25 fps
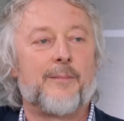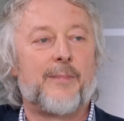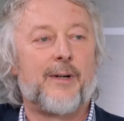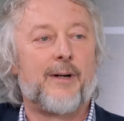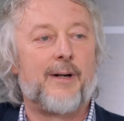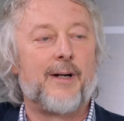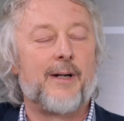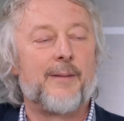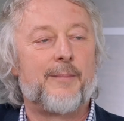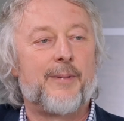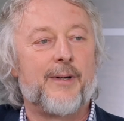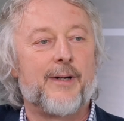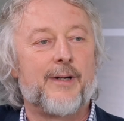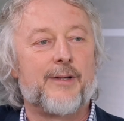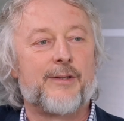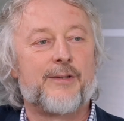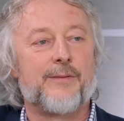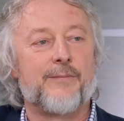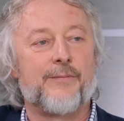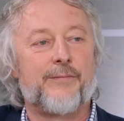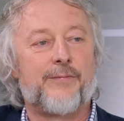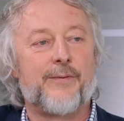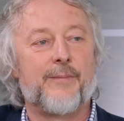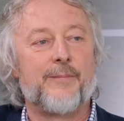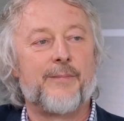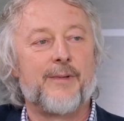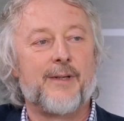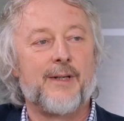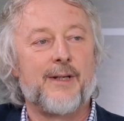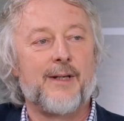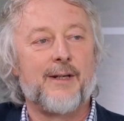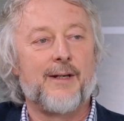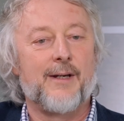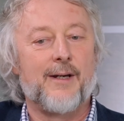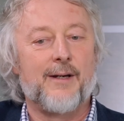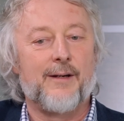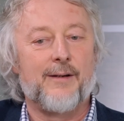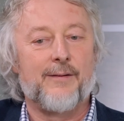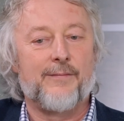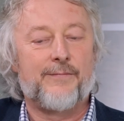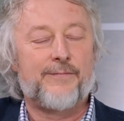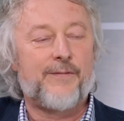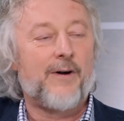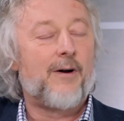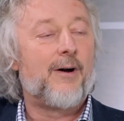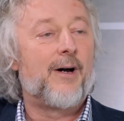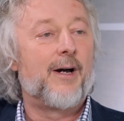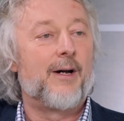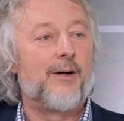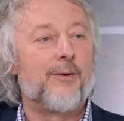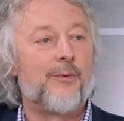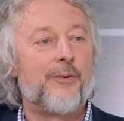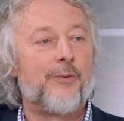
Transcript: by a person from the fire